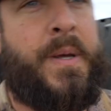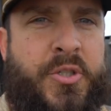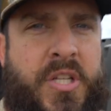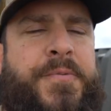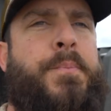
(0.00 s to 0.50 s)

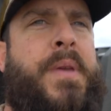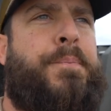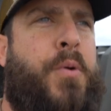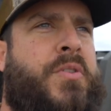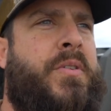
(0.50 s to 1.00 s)
but just from
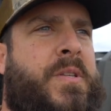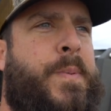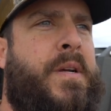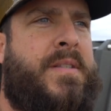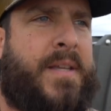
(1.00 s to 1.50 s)
me, personal
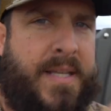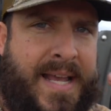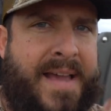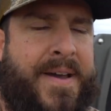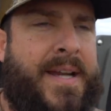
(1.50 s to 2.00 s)
experience,
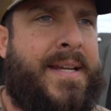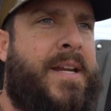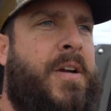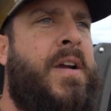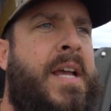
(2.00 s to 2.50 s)
because I've hunted
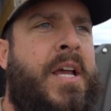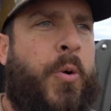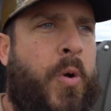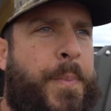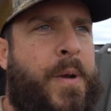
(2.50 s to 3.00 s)
here,
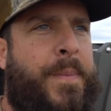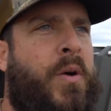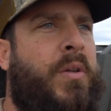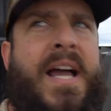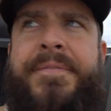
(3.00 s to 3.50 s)
grew up here my
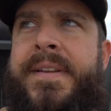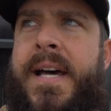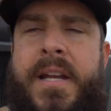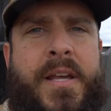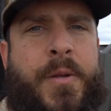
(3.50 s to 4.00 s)
whole life and
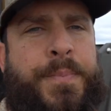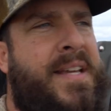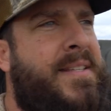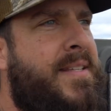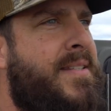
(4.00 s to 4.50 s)
hunted other
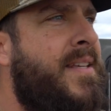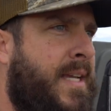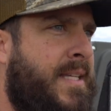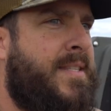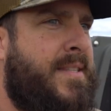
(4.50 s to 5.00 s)
places,
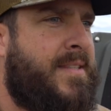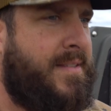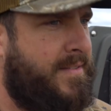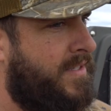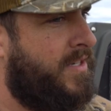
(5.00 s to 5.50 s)

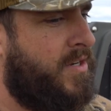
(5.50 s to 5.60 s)
it's, you